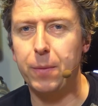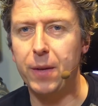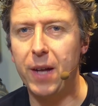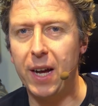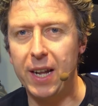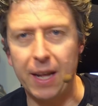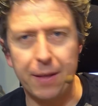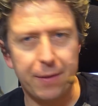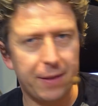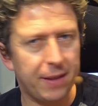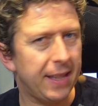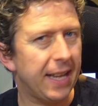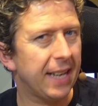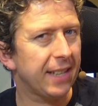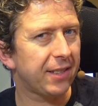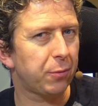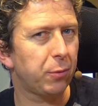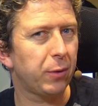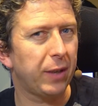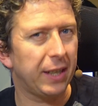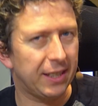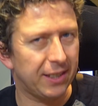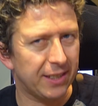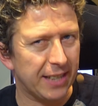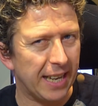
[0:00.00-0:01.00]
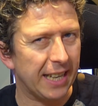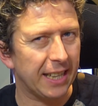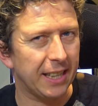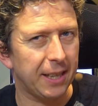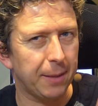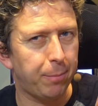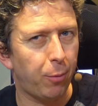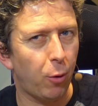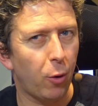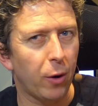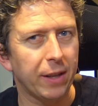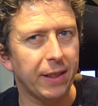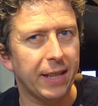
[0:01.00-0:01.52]
And I think that's exactly the
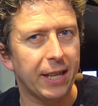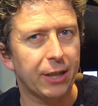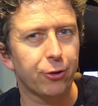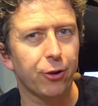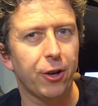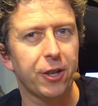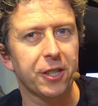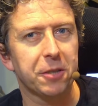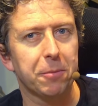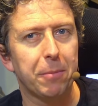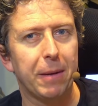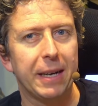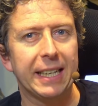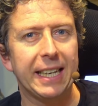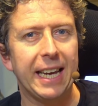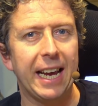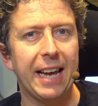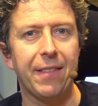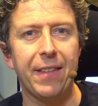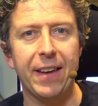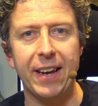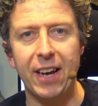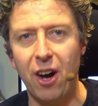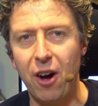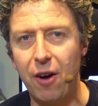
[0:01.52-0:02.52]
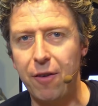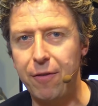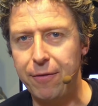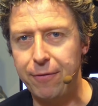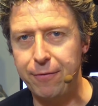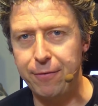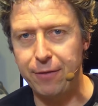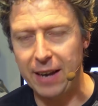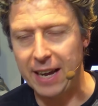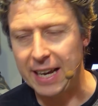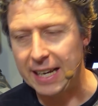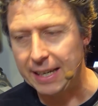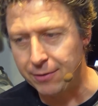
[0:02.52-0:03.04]
point they're trying to make here. They are
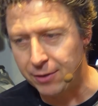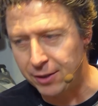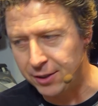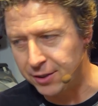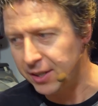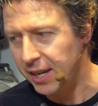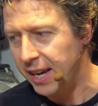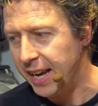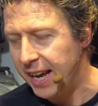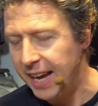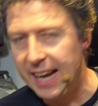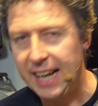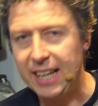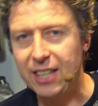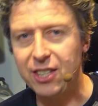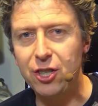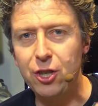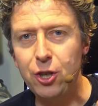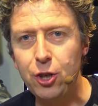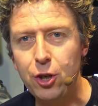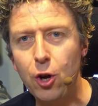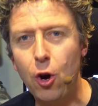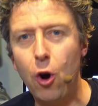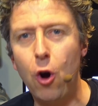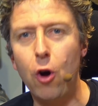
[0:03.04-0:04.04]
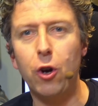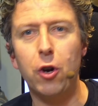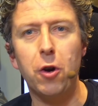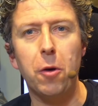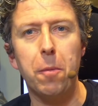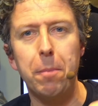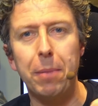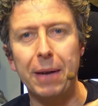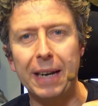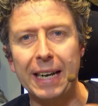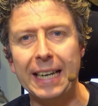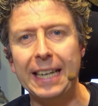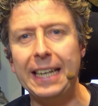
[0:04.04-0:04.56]
flavours. It's not
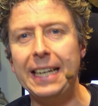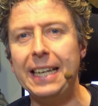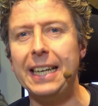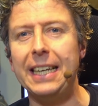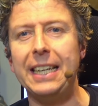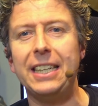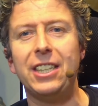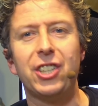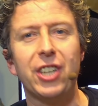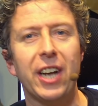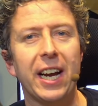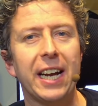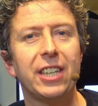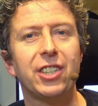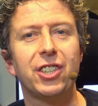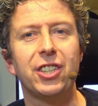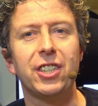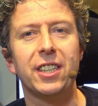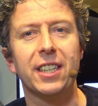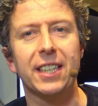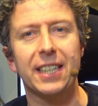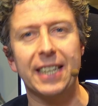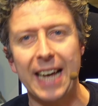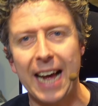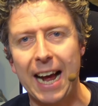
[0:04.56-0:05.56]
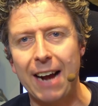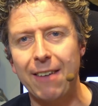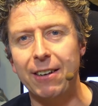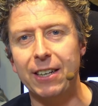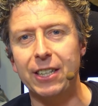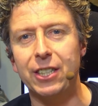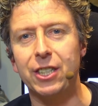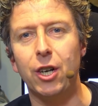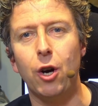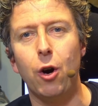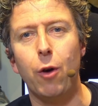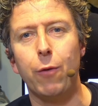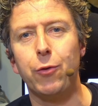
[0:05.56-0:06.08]
completely changing the
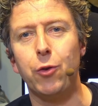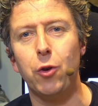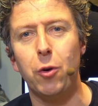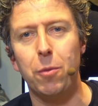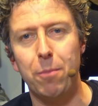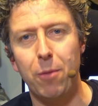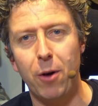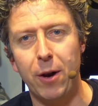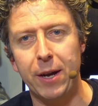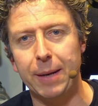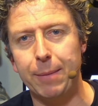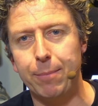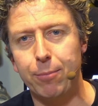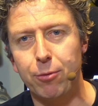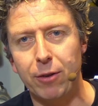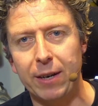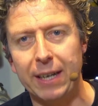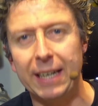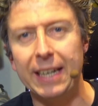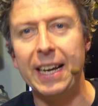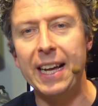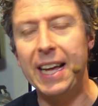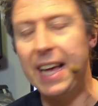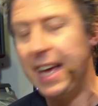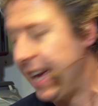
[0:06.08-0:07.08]
character of your mic pre.